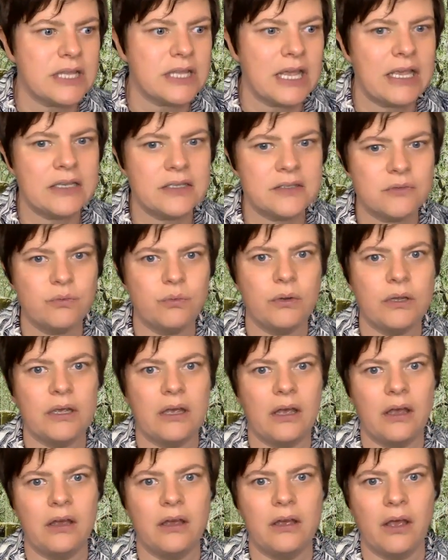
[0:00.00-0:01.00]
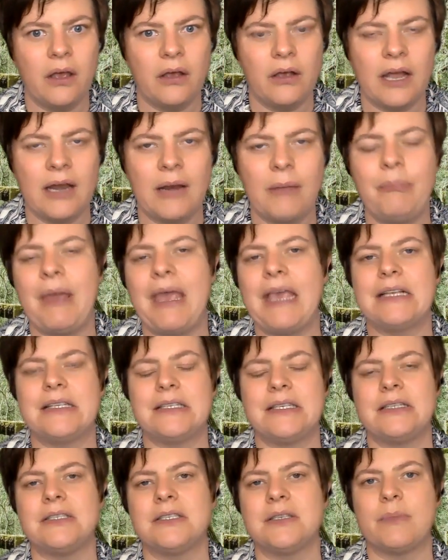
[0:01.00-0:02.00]
things are kind of baked
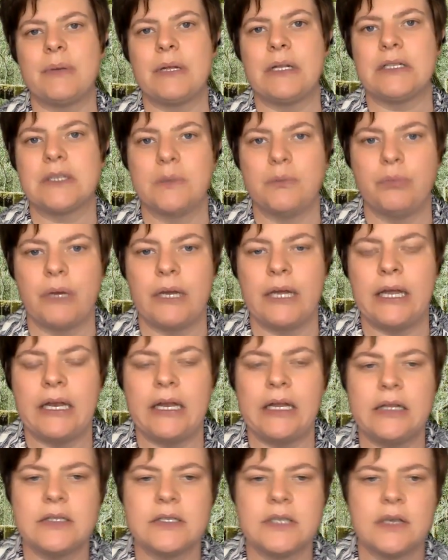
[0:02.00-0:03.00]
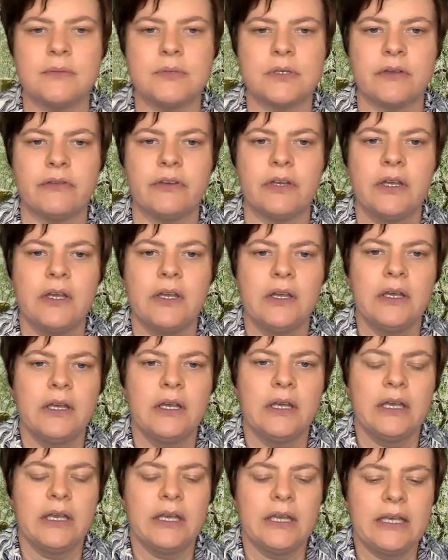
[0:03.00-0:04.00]
into Build It Brilliant in terms of
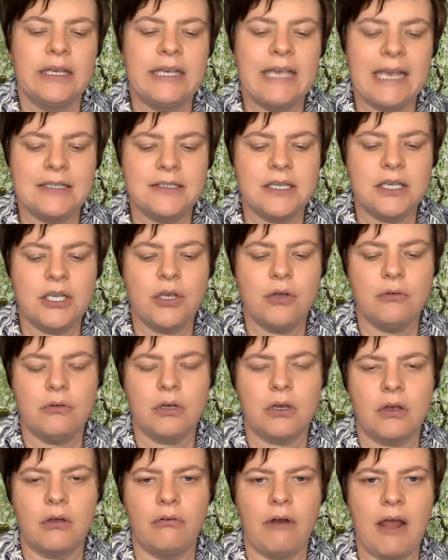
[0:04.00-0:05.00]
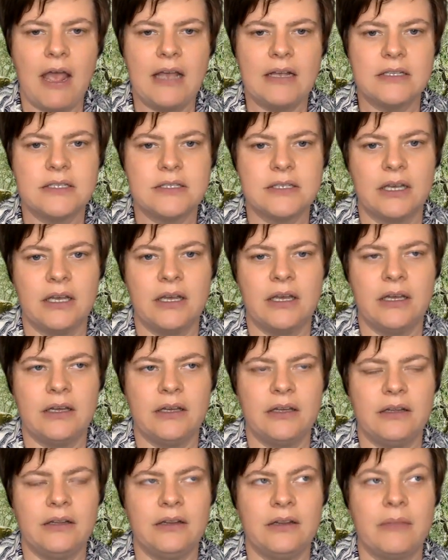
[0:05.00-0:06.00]
getting you the correct
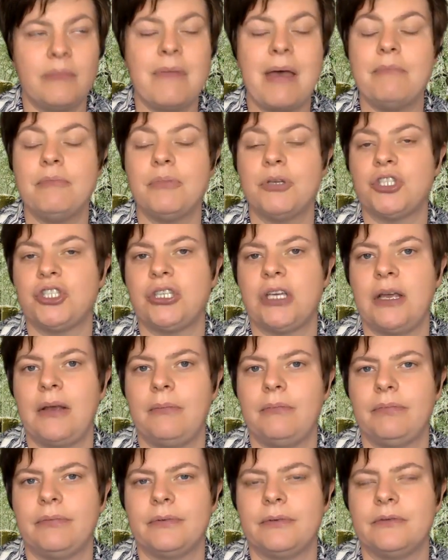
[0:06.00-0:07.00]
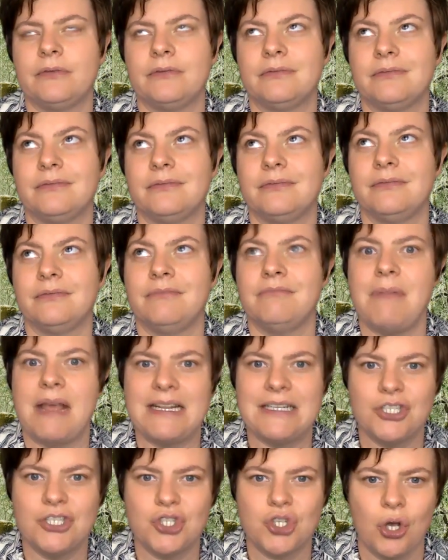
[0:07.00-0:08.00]
the membership,
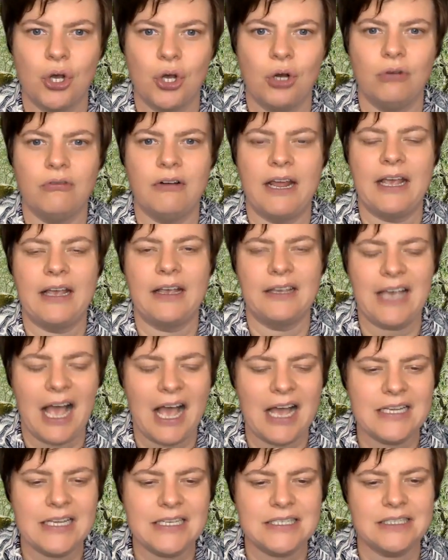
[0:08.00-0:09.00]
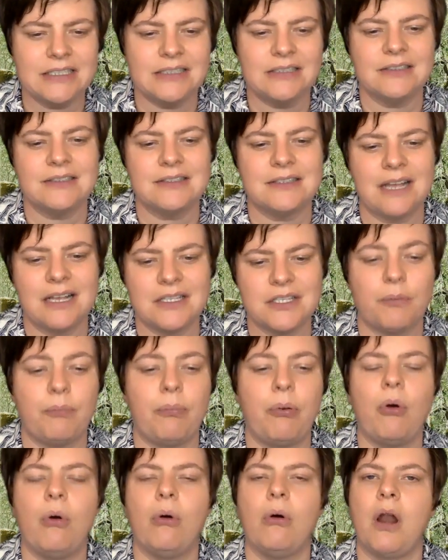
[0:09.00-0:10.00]
mentoring, guidance, that
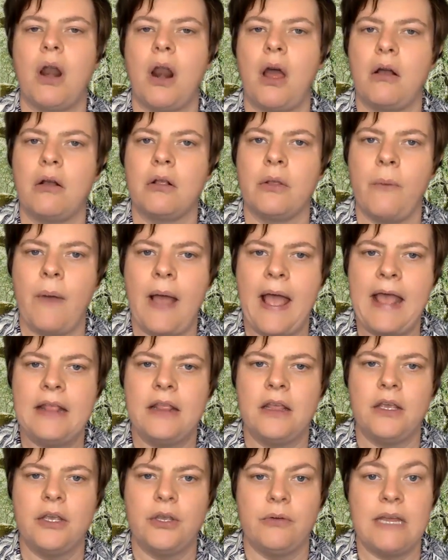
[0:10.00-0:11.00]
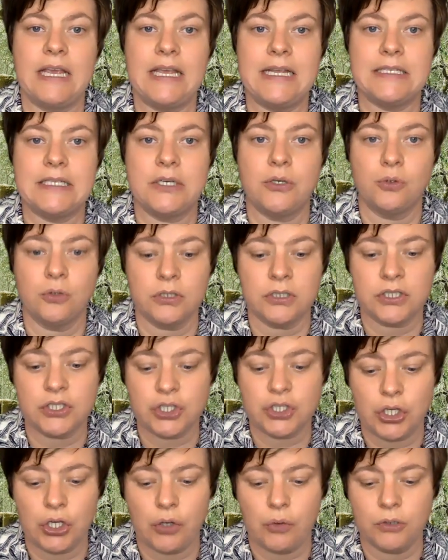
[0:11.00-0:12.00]
support along the way that you need in order
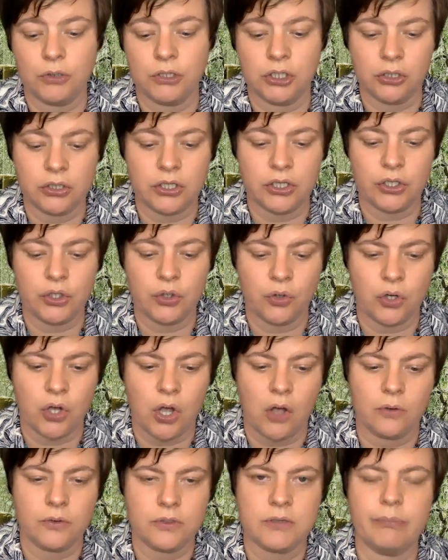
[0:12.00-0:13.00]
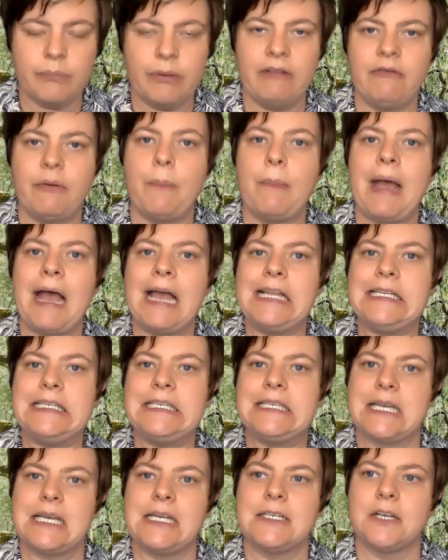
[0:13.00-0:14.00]
to look at your goals and be
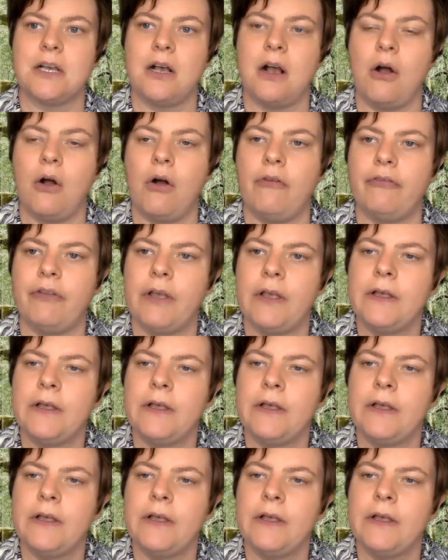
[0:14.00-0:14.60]
reminded of